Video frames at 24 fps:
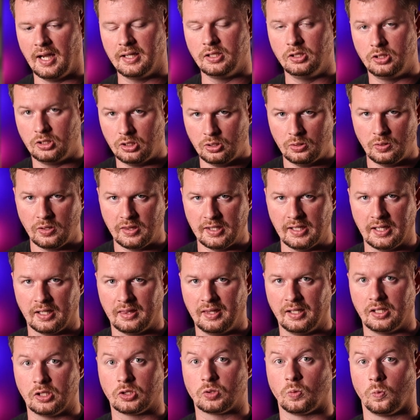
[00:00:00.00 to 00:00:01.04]
I do think
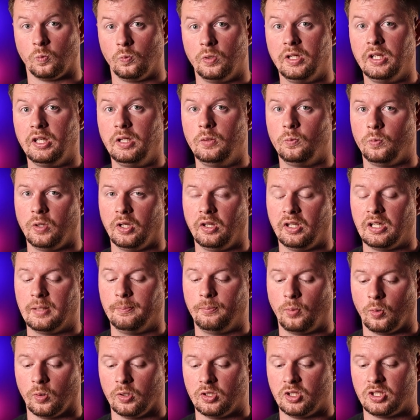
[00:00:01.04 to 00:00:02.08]
that it's really, really
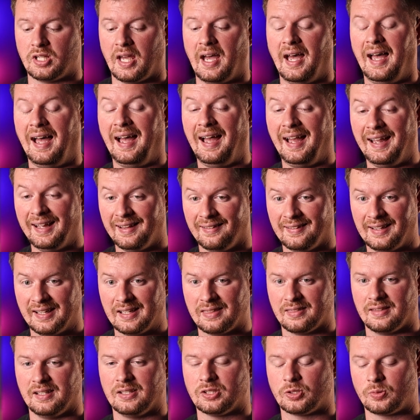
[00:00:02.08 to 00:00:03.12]
important to
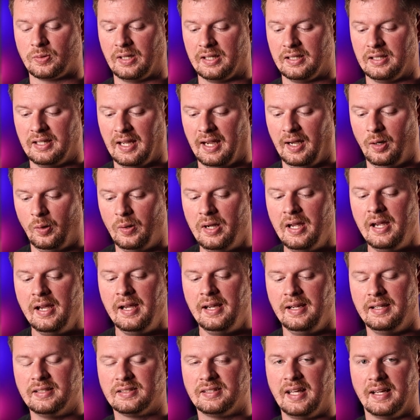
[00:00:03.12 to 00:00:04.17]
highlight this right now,
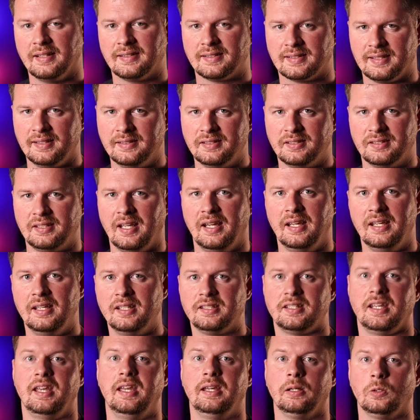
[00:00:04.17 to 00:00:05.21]
is that Sunset
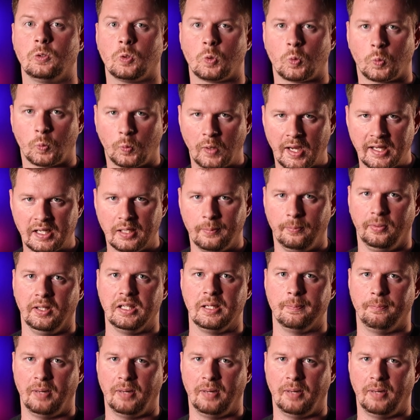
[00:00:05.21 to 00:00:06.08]
is incredibly